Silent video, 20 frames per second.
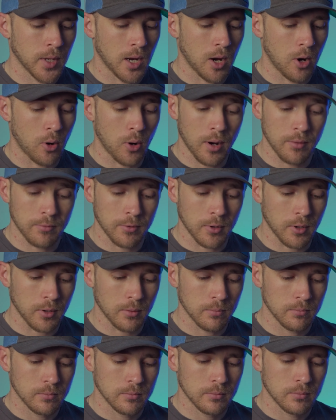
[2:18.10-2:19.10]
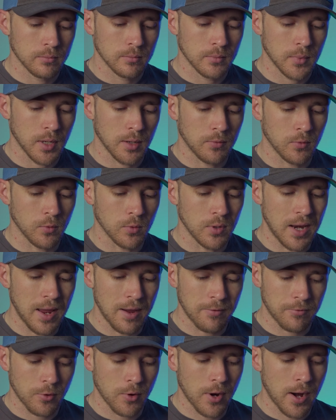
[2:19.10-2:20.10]
However, if you
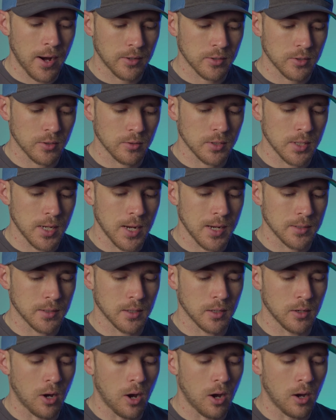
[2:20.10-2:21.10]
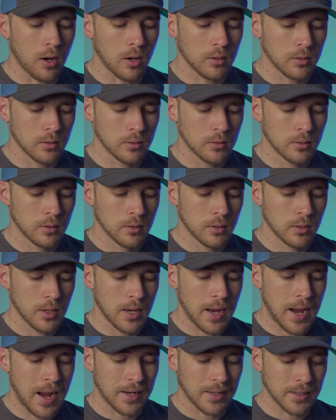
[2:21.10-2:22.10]
never exercise at all,
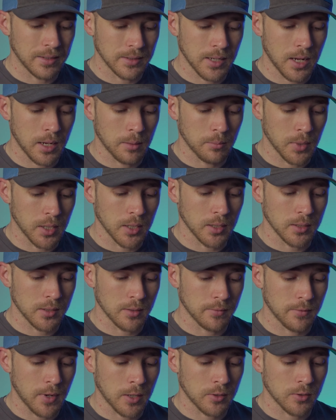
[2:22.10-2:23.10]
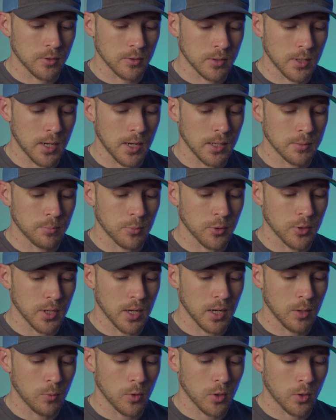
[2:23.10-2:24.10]
adding ten minutes of exercise per
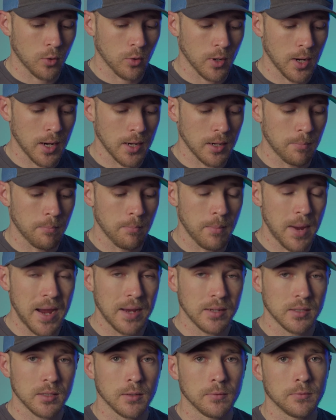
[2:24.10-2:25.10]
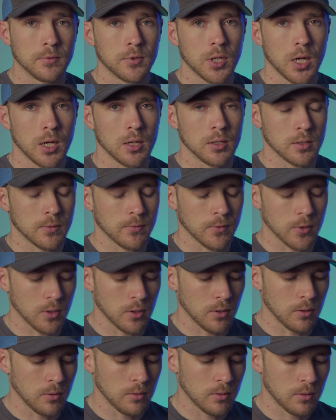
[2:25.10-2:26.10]
day will create a massive change for
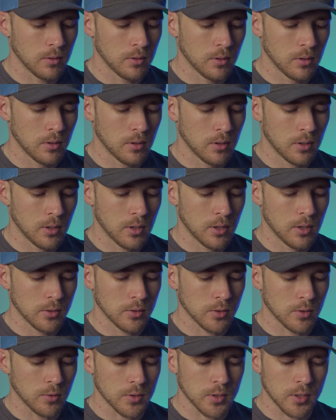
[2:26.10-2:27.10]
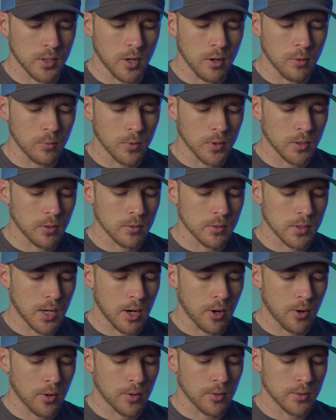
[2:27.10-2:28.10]
you. So start with those
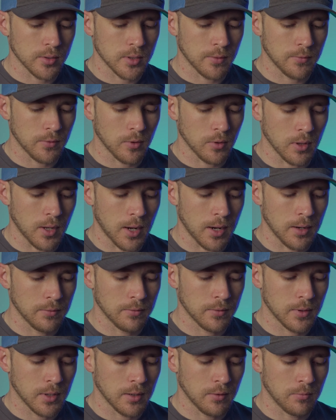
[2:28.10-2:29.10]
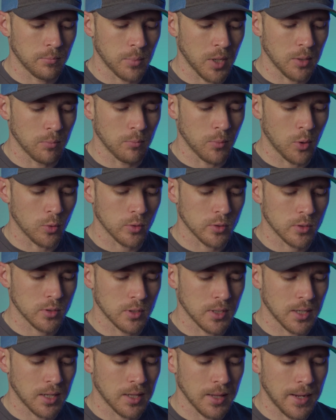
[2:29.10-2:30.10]
areas of your life that have been most
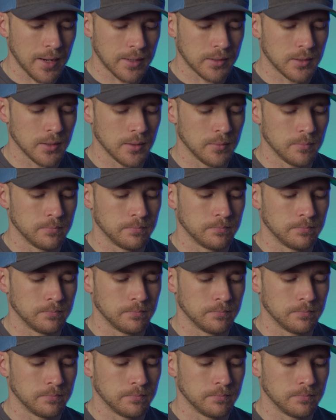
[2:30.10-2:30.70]
neglected.